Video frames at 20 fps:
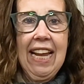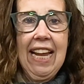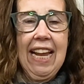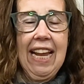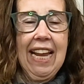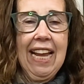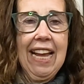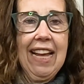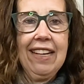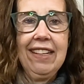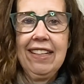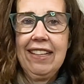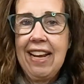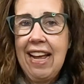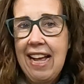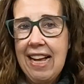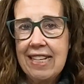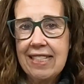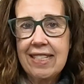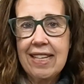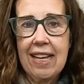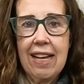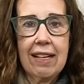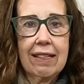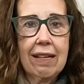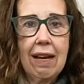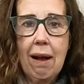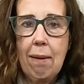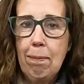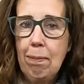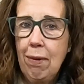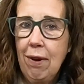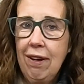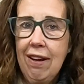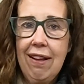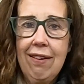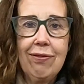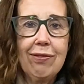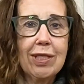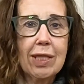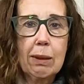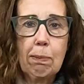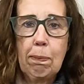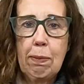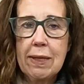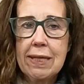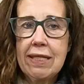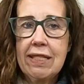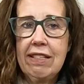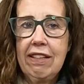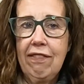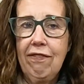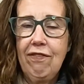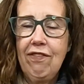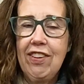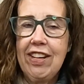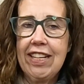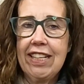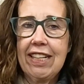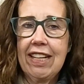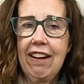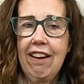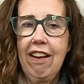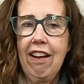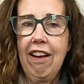and it has a couple of specific